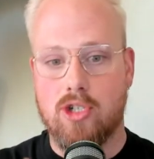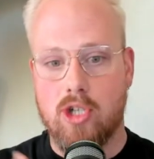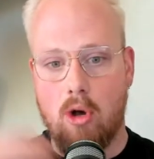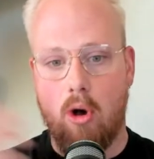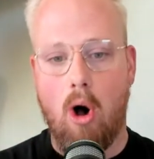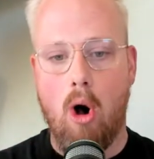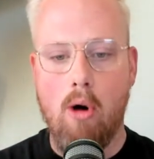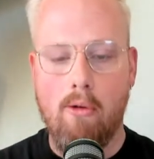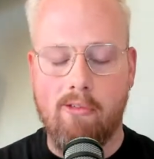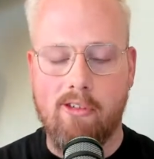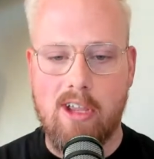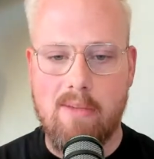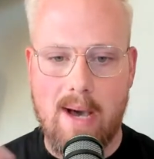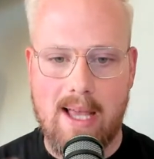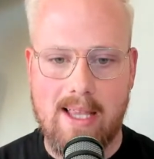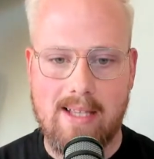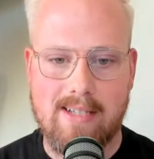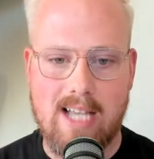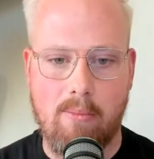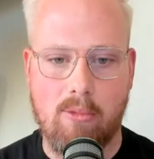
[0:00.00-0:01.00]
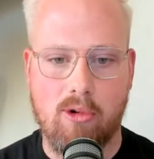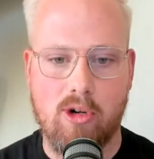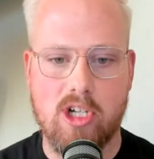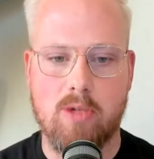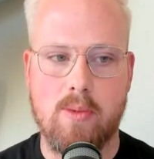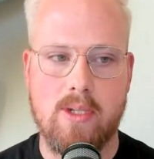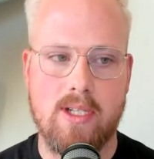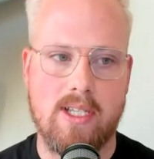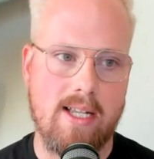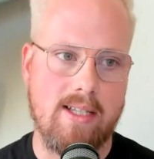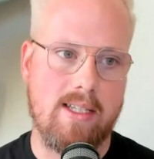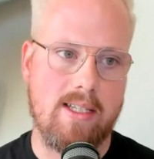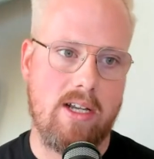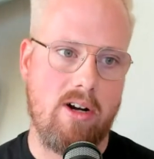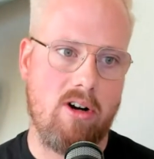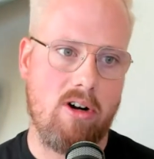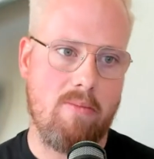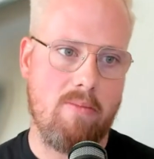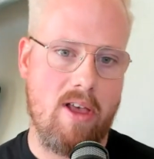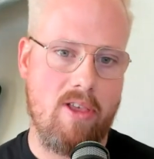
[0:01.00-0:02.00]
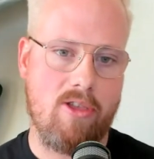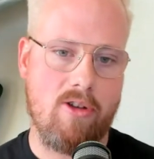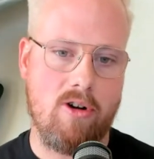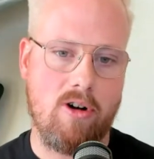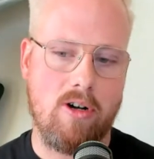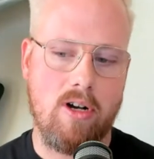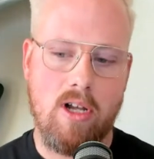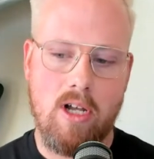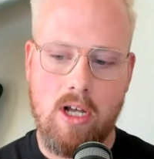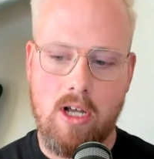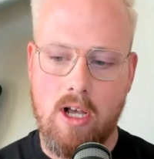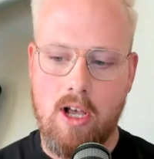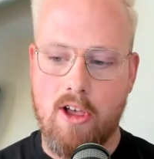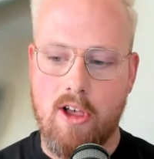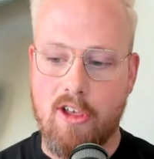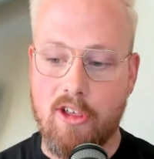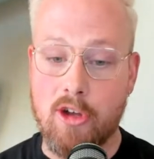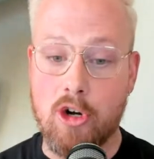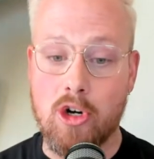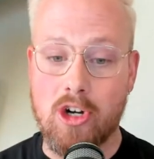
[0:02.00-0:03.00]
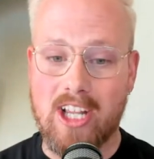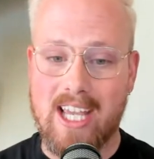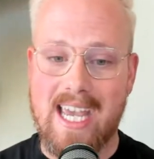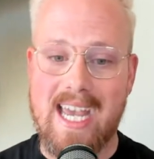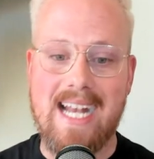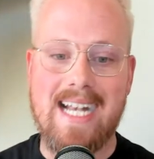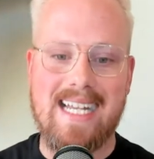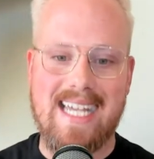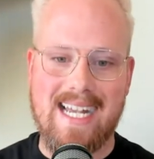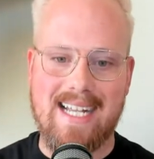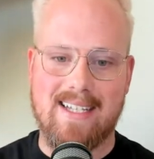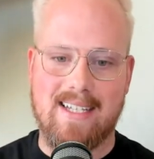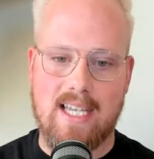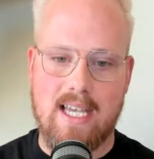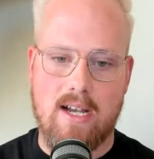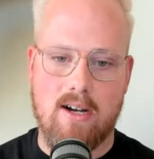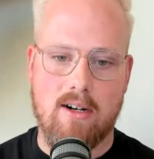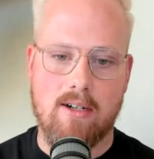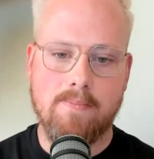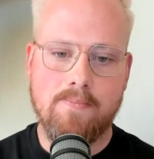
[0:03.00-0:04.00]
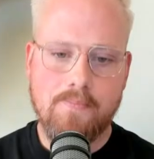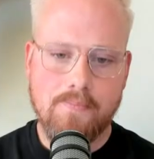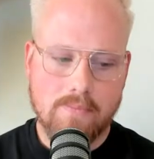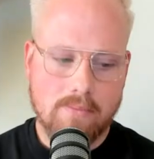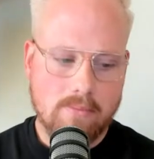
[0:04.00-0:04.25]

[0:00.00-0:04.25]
So hopefully by the time Christmas gets here, my third kid gets here,